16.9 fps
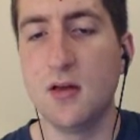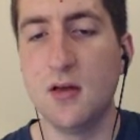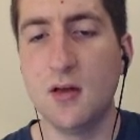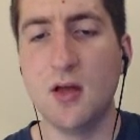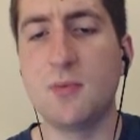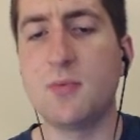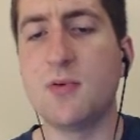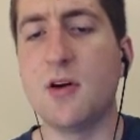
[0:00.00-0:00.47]

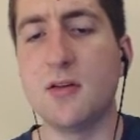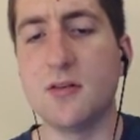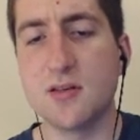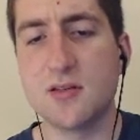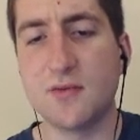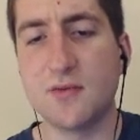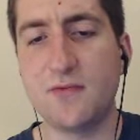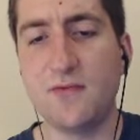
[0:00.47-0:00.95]
Herbrand
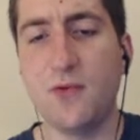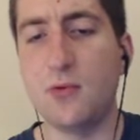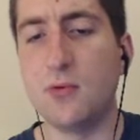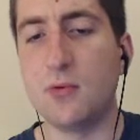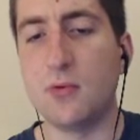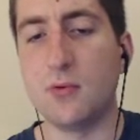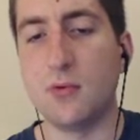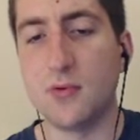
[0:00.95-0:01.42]
is a
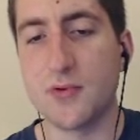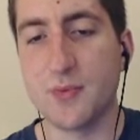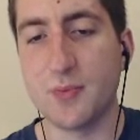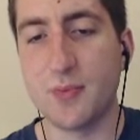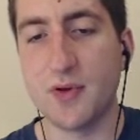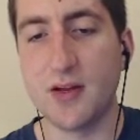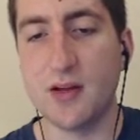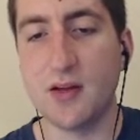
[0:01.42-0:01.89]
fool to
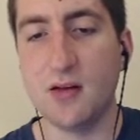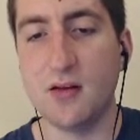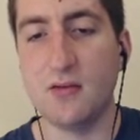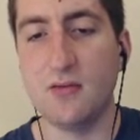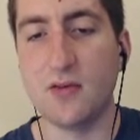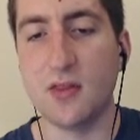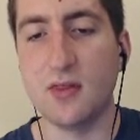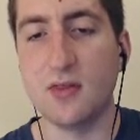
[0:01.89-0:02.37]

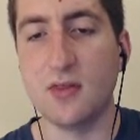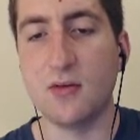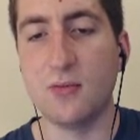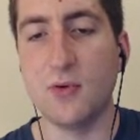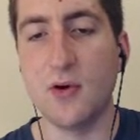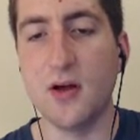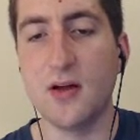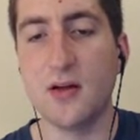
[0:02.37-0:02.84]
believe in the
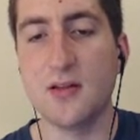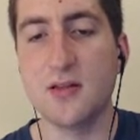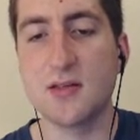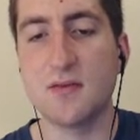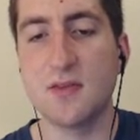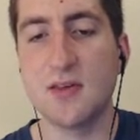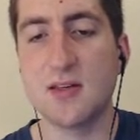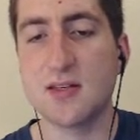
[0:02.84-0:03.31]
words
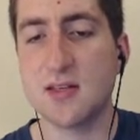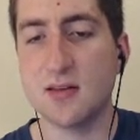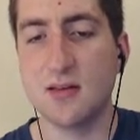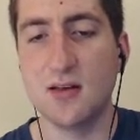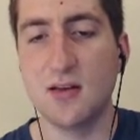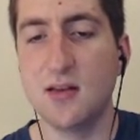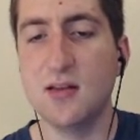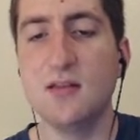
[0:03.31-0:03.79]
of this
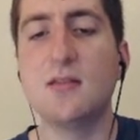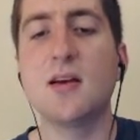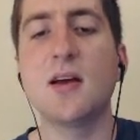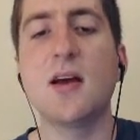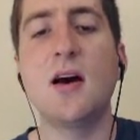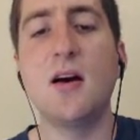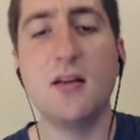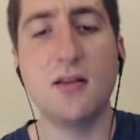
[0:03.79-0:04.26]

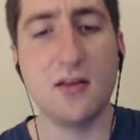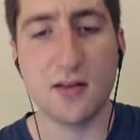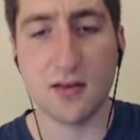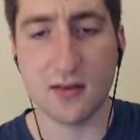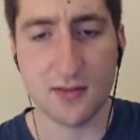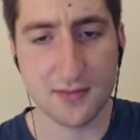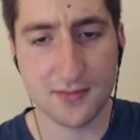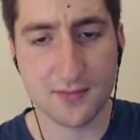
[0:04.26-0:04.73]

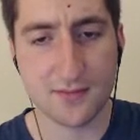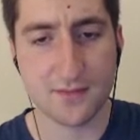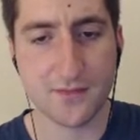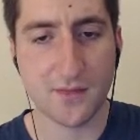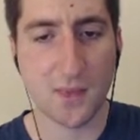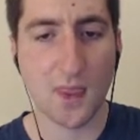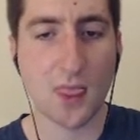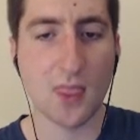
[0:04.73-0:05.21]
Hildegard,
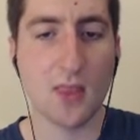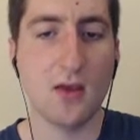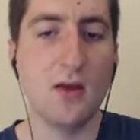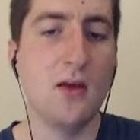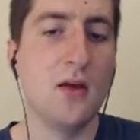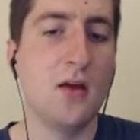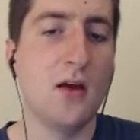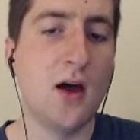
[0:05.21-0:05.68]

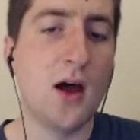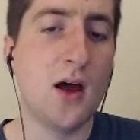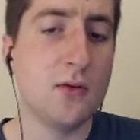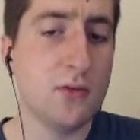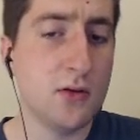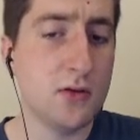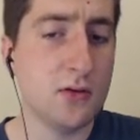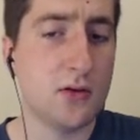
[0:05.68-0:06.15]
I
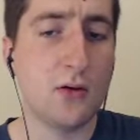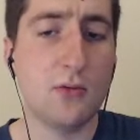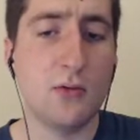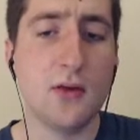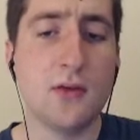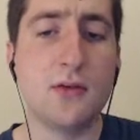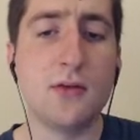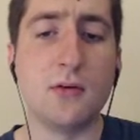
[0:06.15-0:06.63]
will go
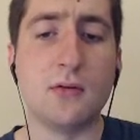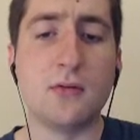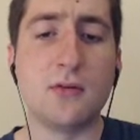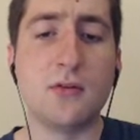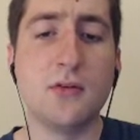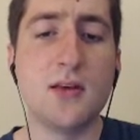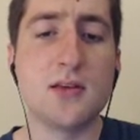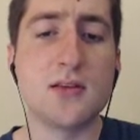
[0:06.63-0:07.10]
with you
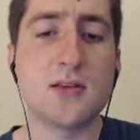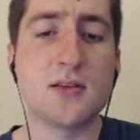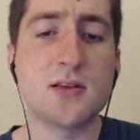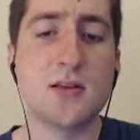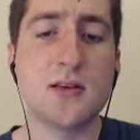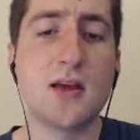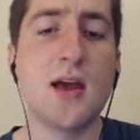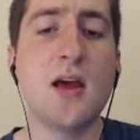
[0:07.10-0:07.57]
to
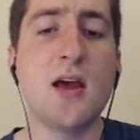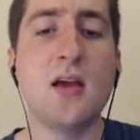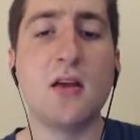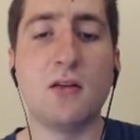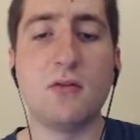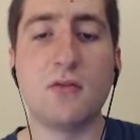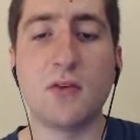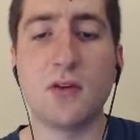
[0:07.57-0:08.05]
this
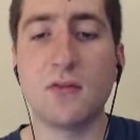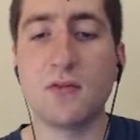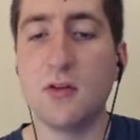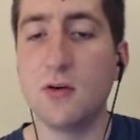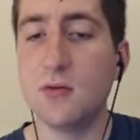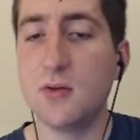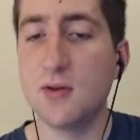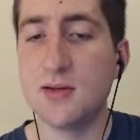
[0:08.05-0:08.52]
cave if
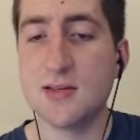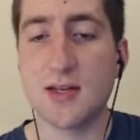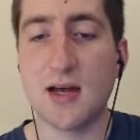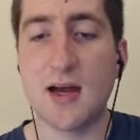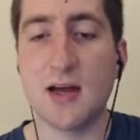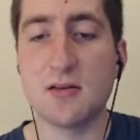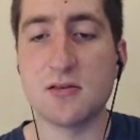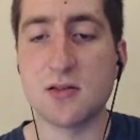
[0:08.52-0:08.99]
Nona
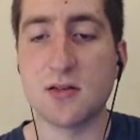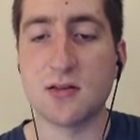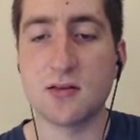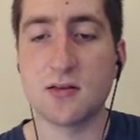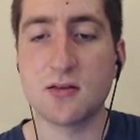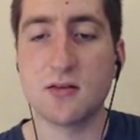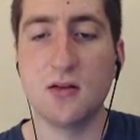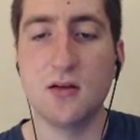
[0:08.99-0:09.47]
desires it.